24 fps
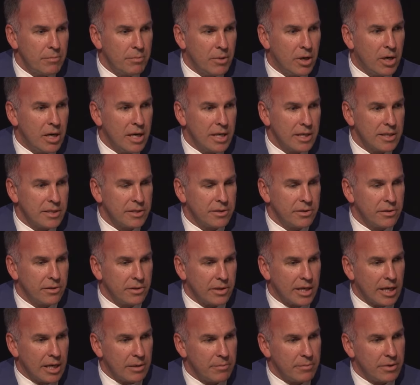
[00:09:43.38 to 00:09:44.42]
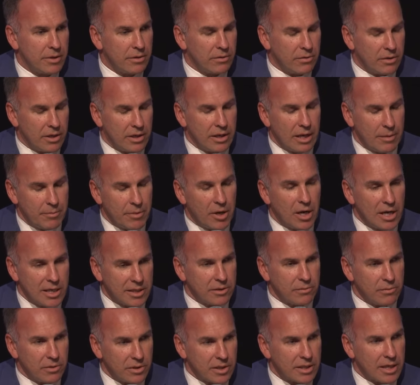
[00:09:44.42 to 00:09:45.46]
bias to company, or a bias
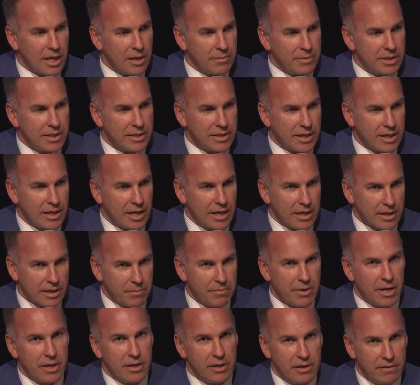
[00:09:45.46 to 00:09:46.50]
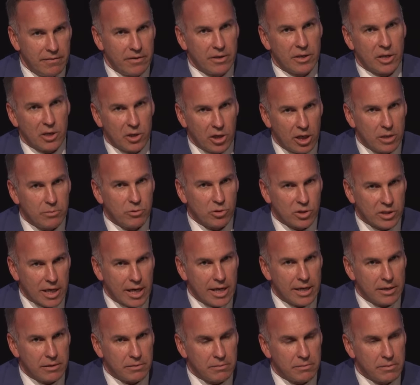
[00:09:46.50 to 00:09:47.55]
towards companies that are competitive on a global
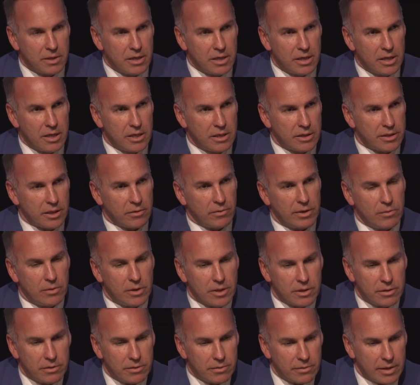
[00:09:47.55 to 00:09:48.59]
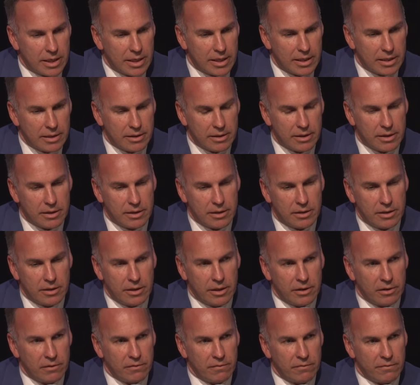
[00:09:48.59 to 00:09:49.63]
scale. So we want
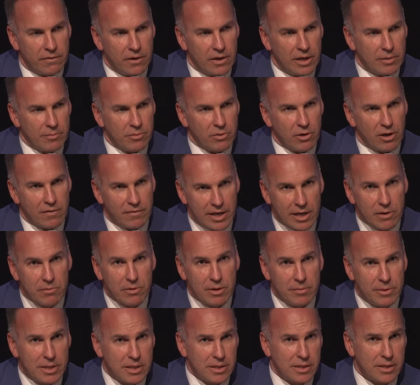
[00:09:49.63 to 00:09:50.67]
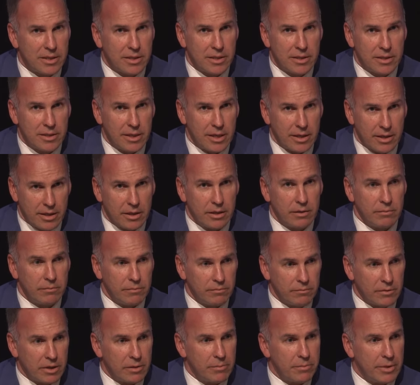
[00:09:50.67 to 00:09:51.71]
to find private equity businesses that
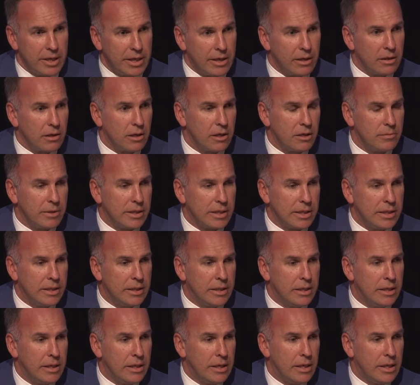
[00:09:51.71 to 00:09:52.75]
can compete globally,